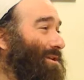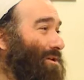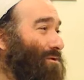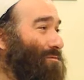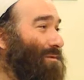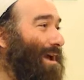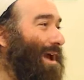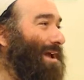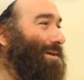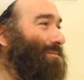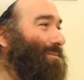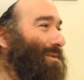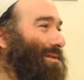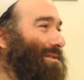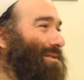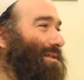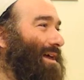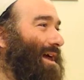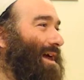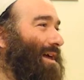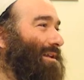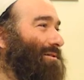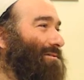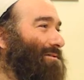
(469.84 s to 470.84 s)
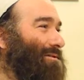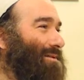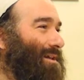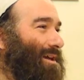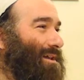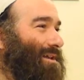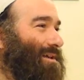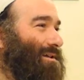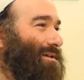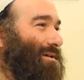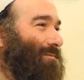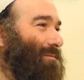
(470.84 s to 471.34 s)
correct me then, or
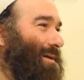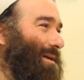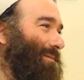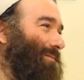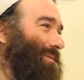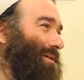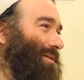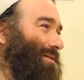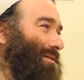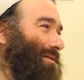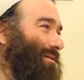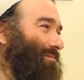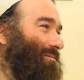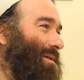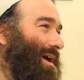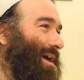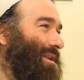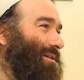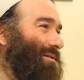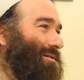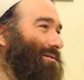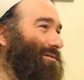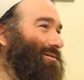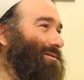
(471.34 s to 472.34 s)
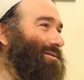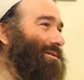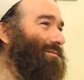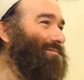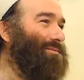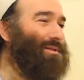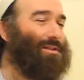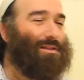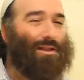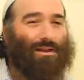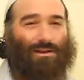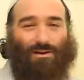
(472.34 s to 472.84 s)
make me look better or
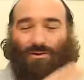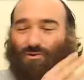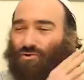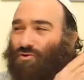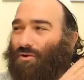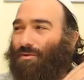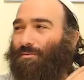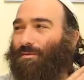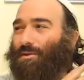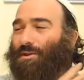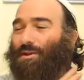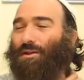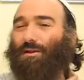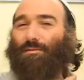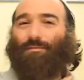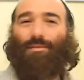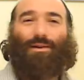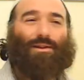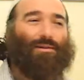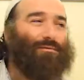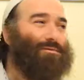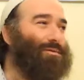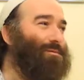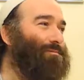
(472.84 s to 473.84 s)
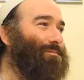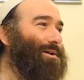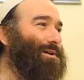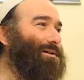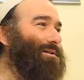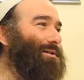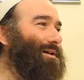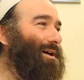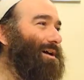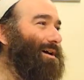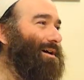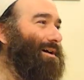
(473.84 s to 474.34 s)
something, like trim a little bit of the
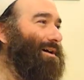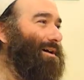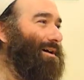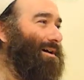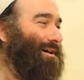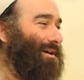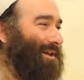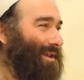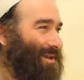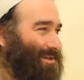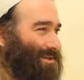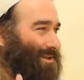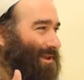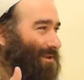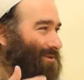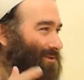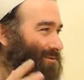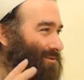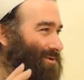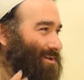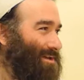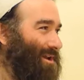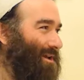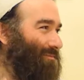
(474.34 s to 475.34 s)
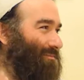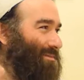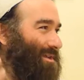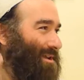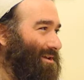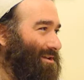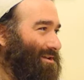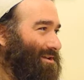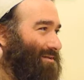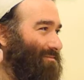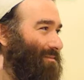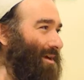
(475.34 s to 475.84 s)
beard. He has to do
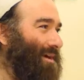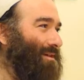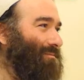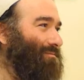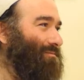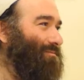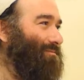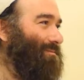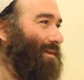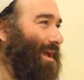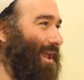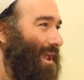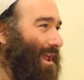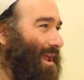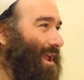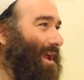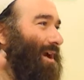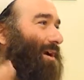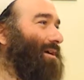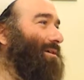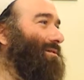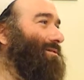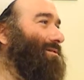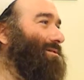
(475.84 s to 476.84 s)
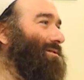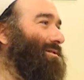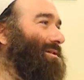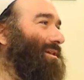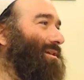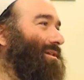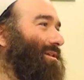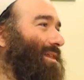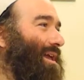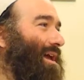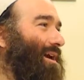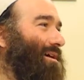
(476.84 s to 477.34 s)
something to my hair. It's
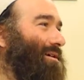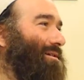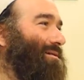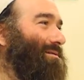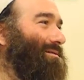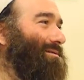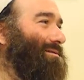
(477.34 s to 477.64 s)
like terror.